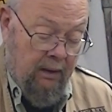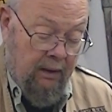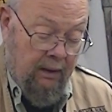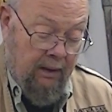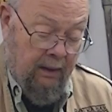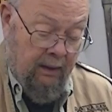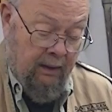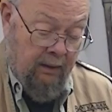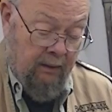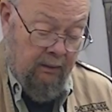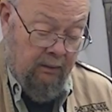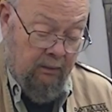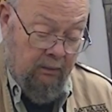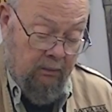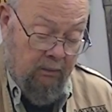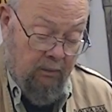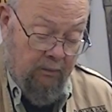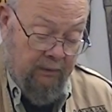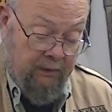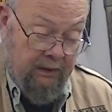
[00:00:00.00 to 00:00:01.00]
And
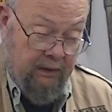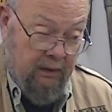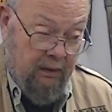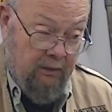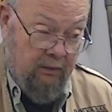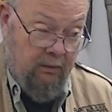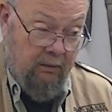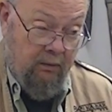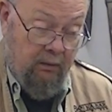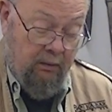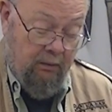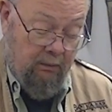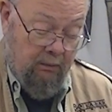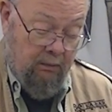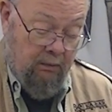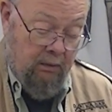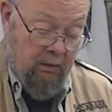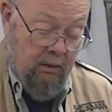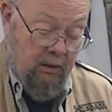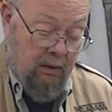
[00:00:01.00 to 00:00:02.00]
when we get to
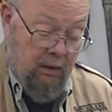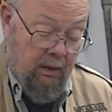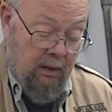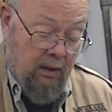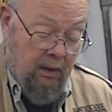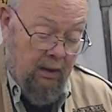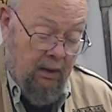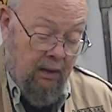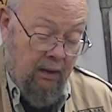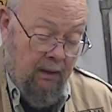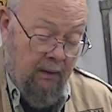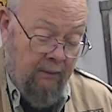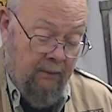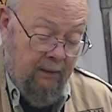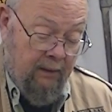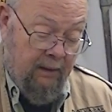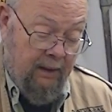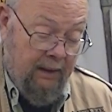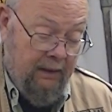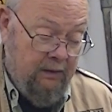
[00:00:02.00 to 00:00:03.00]
the
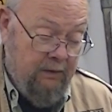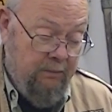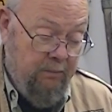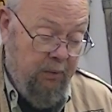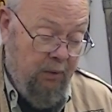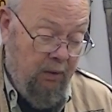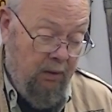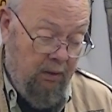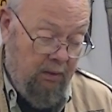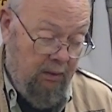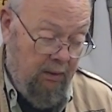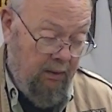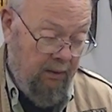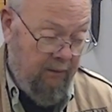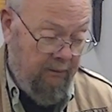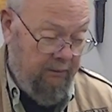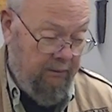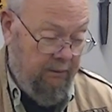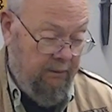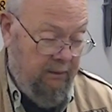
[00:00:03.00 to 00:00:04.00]
next part
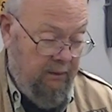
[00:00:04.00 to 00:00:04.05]
of